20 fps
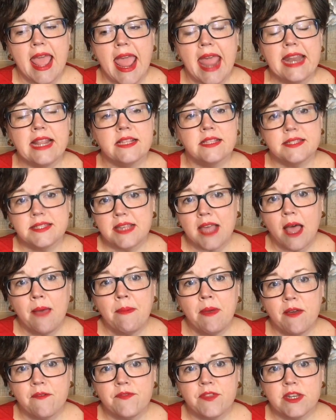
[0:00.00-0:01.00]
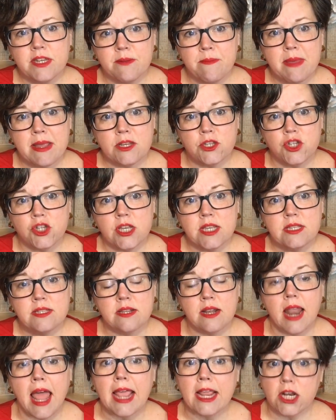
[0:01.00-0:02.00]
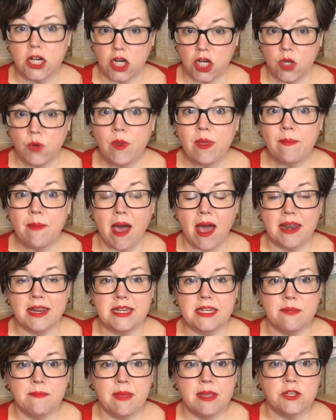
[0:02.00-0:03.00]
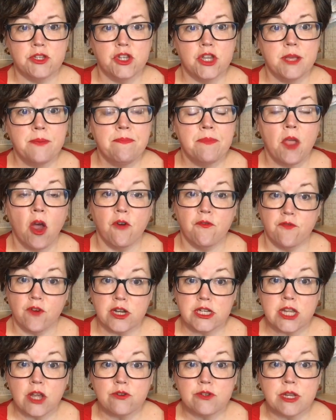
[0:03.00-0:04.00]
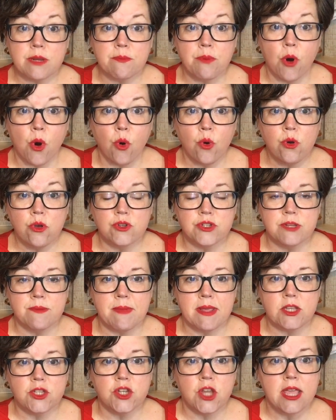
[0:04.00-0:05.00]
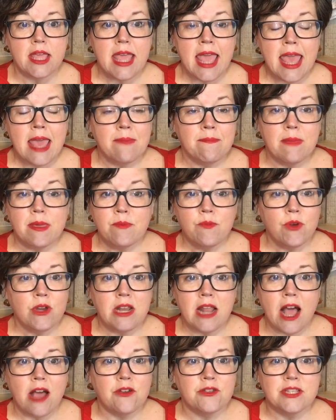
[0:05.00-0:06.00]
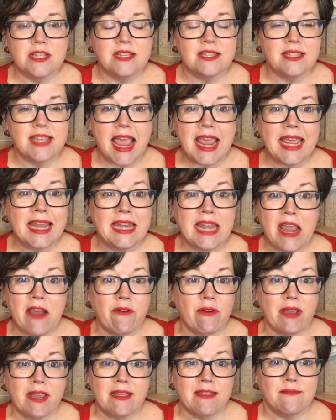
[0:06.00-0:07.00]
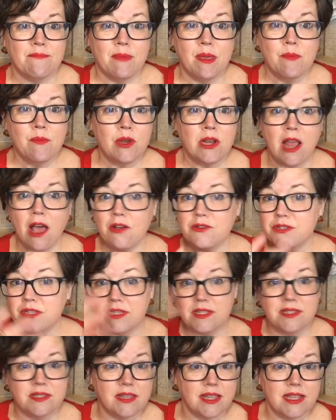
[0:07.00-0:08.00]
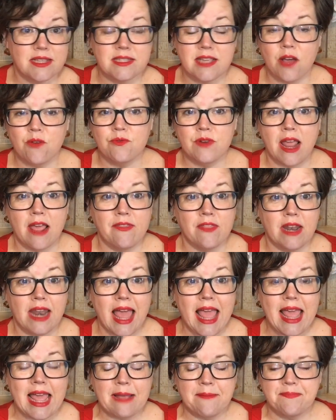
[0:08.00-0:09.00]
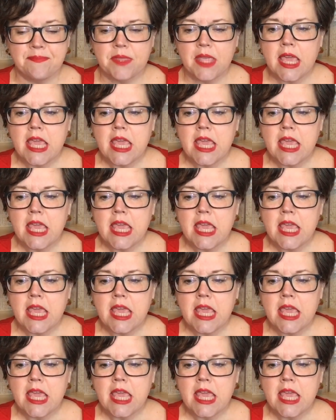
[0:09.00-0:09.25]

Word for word: And in some of the dementias, like Lewy body dementia or frontotemporal dementia, memory loss is secondary. Memory loss is, is on down the line.